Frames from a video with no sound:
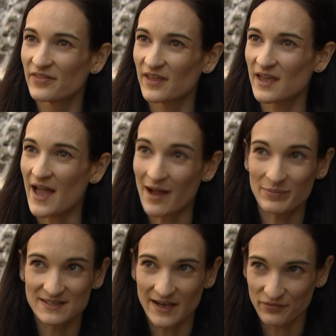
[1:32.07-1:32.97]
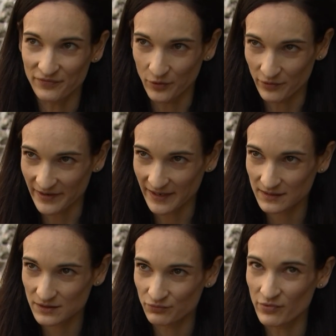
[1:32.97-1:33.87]
the habitat for
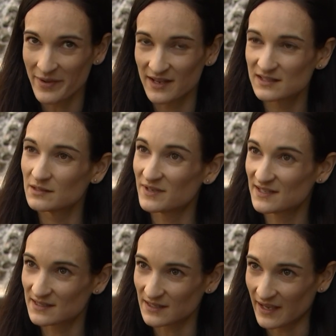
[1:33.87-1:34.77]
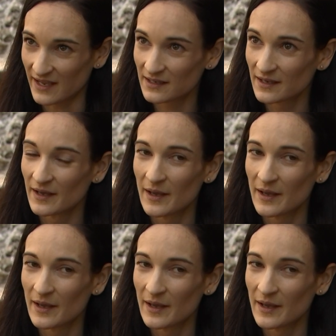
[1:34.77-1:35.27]
it remains to be seen.